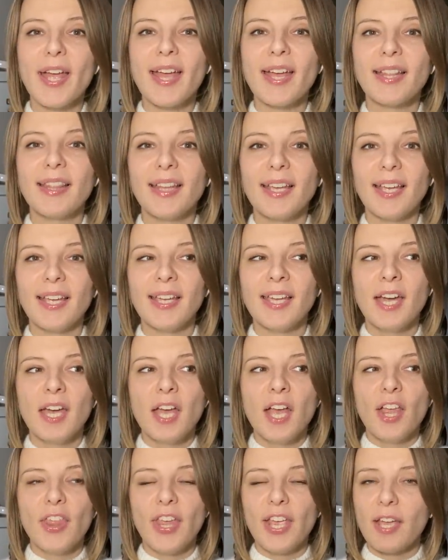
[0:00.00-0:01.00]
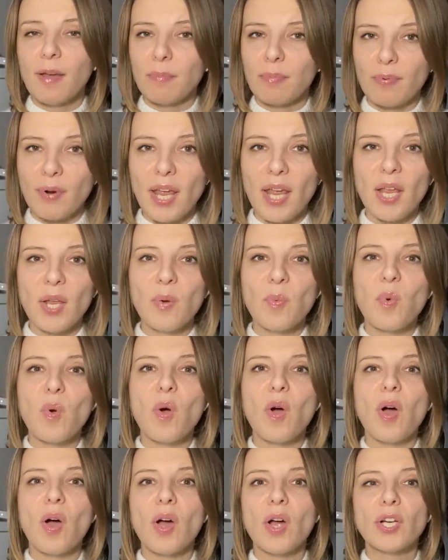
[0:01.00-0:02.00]
and they they are
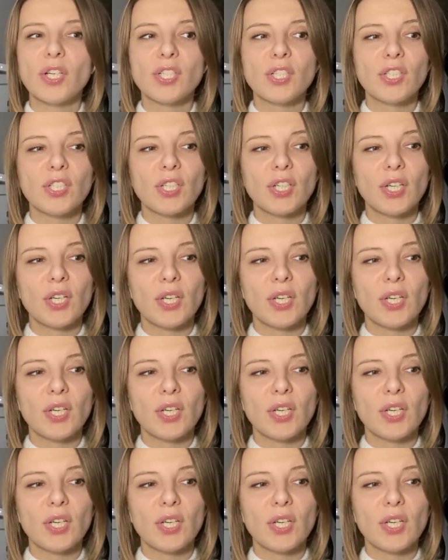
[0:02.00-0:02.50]
brainwashed,